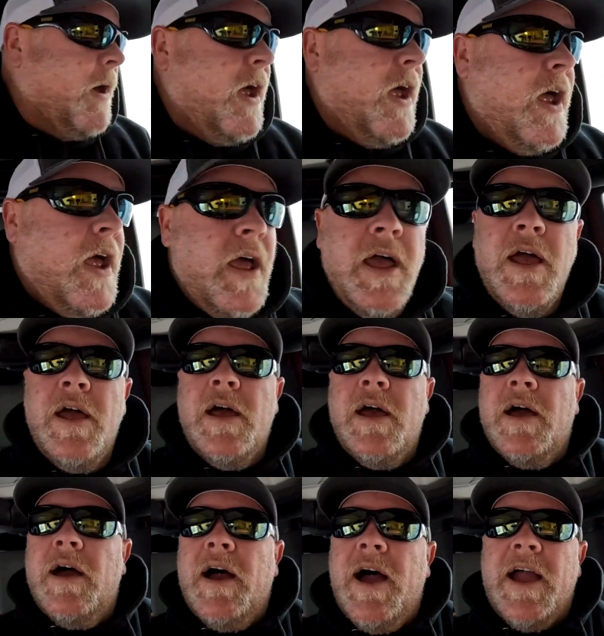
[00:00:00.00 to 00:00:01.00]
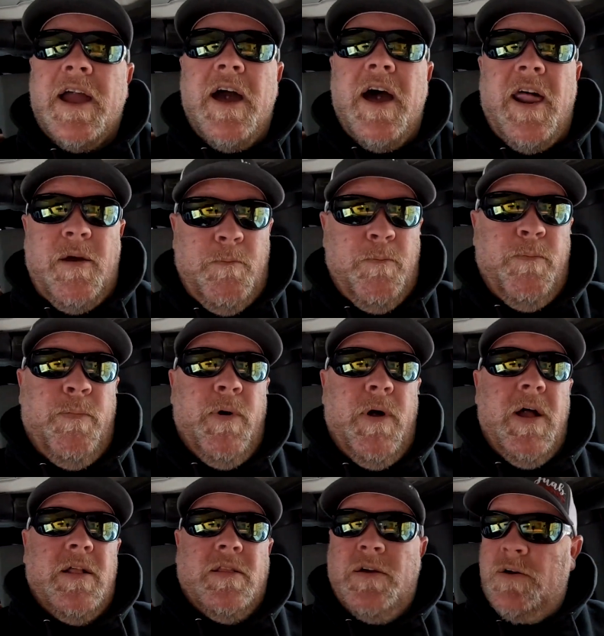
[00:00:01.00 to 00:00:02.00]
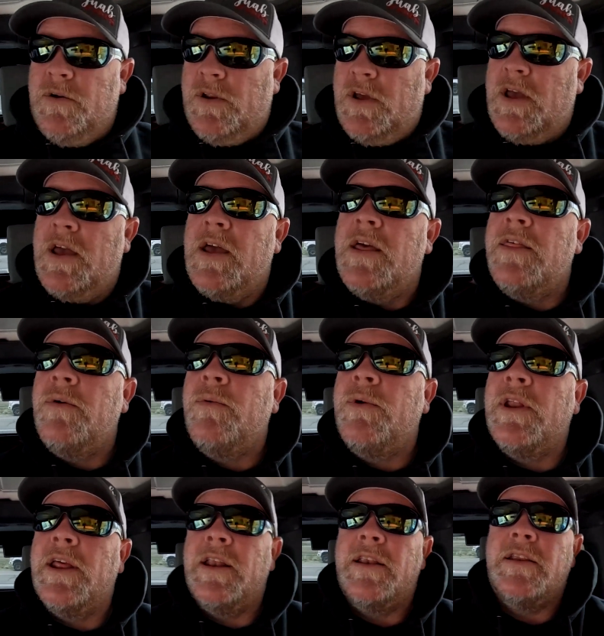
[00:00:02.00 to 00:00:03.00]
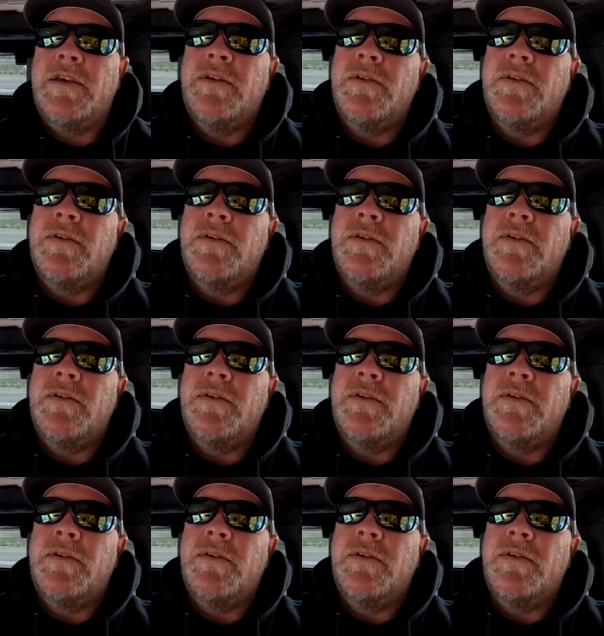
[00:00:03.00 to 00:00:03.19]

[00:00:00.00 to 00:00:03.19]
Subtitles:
but I got a buttload that we didn't